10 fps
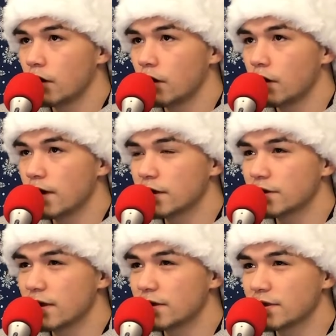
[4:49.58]
And
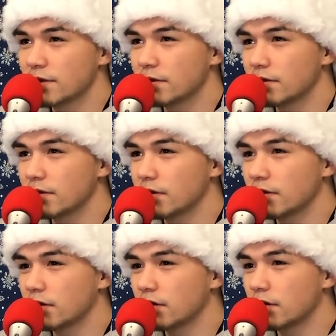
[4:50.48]
that's
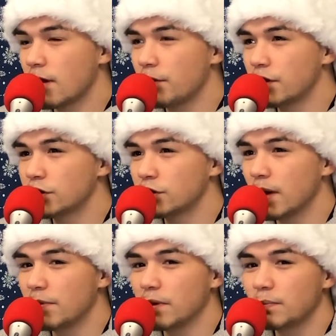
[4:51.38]
I'm pretty sure
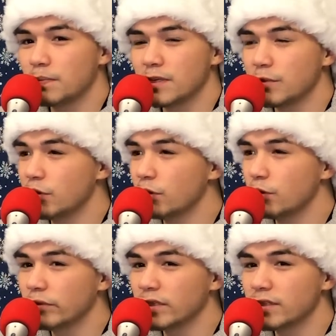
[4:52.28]
maybe some of you
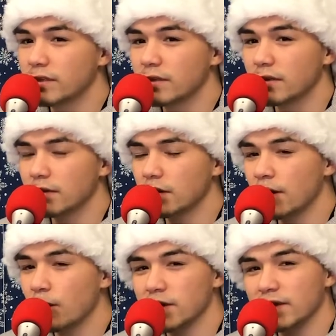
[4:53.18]
who listened and
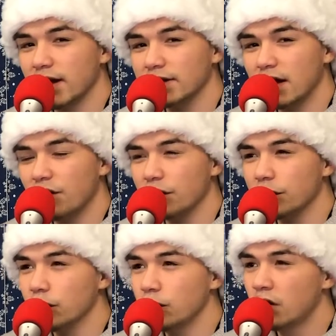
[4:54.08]
it wasn't like that for
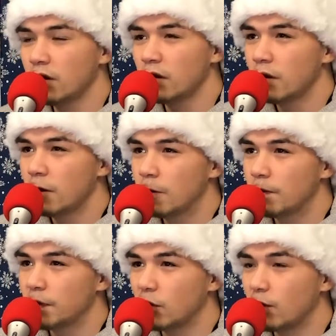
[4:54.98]
you,
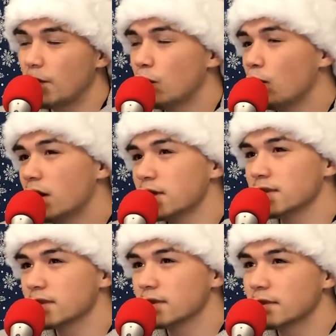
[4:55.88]
or maybe it
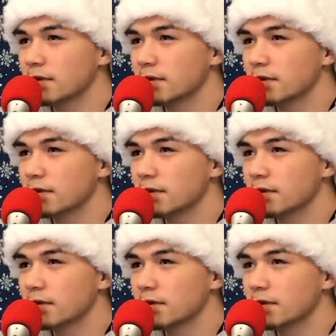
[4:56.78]
was.